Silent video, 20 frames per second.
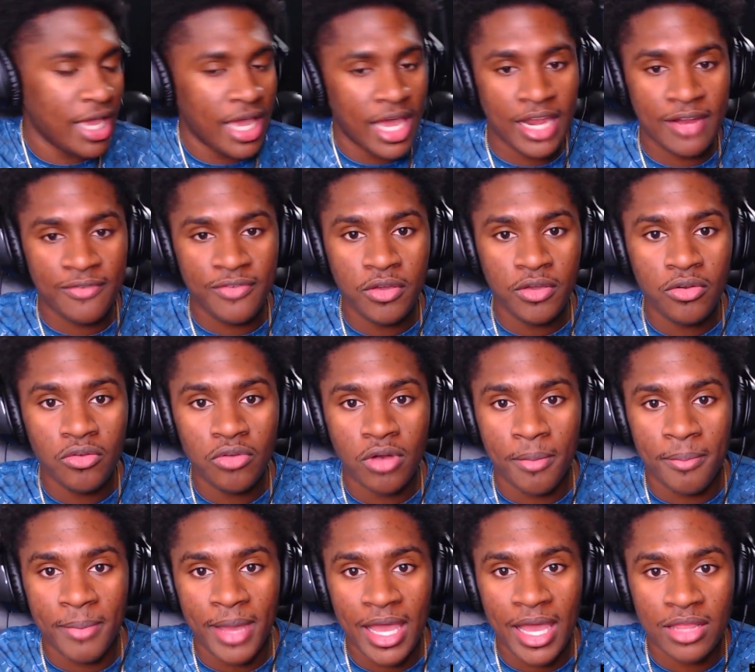And if you do the
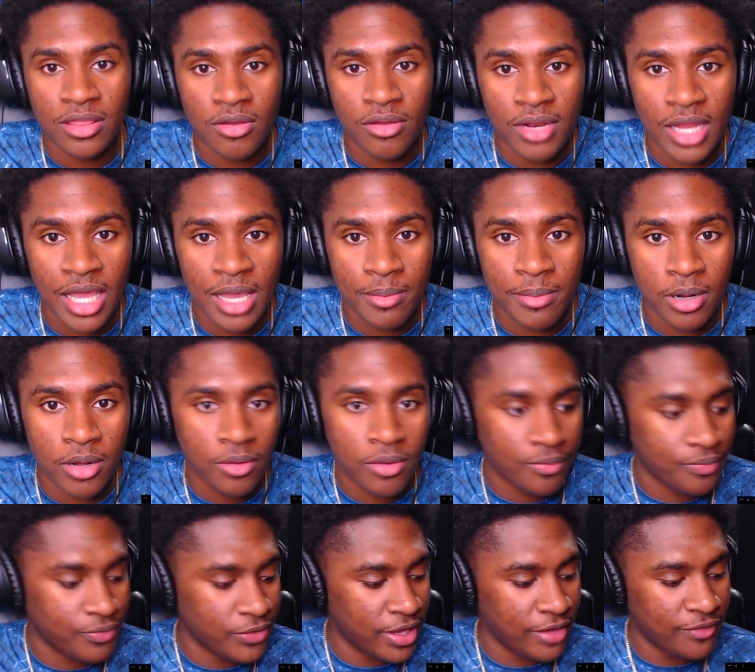math on that, bro,
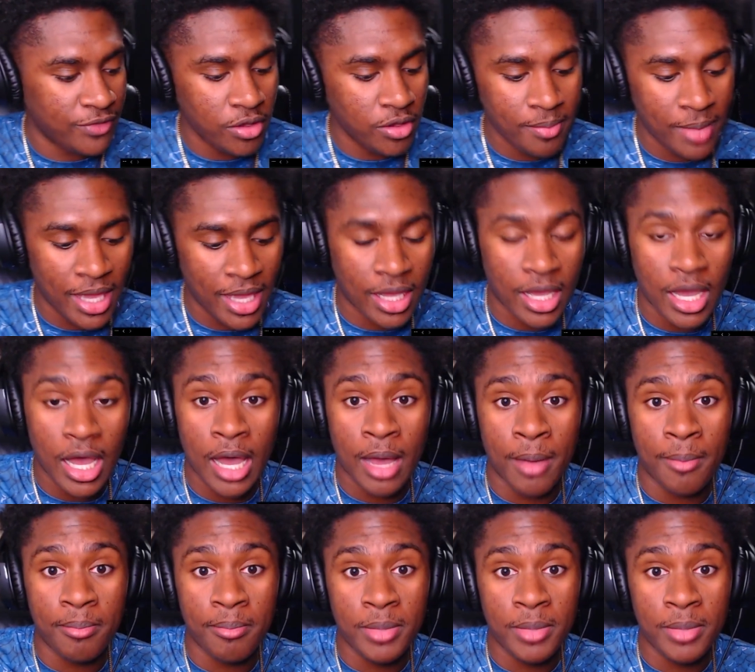if you make $1